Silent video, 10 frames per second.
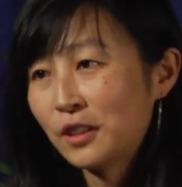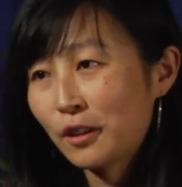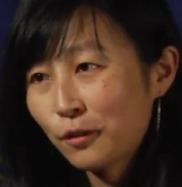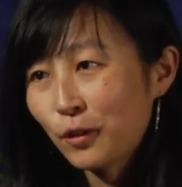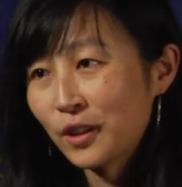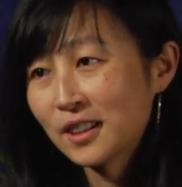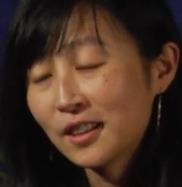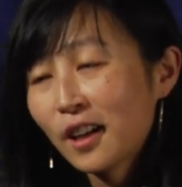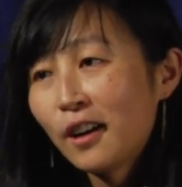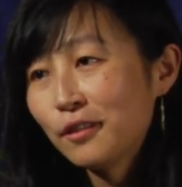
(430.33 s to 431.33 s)
Therefore, it's a
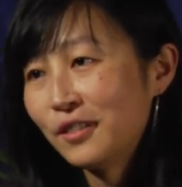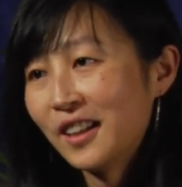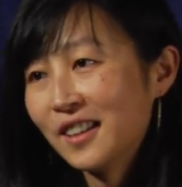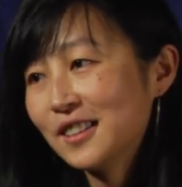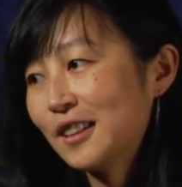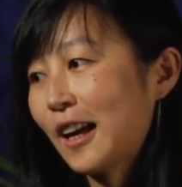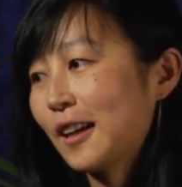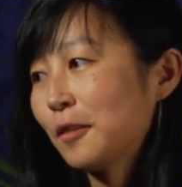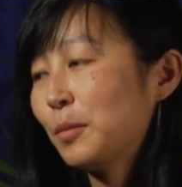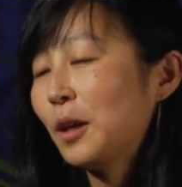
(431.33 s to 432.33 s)
toughness,
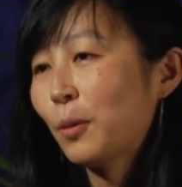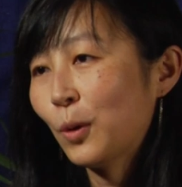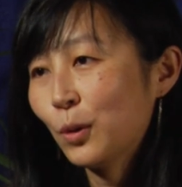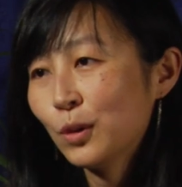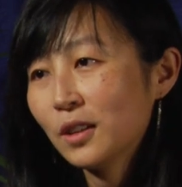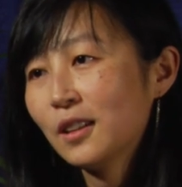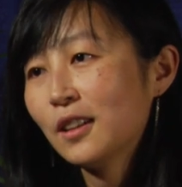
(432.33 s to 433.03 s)
like people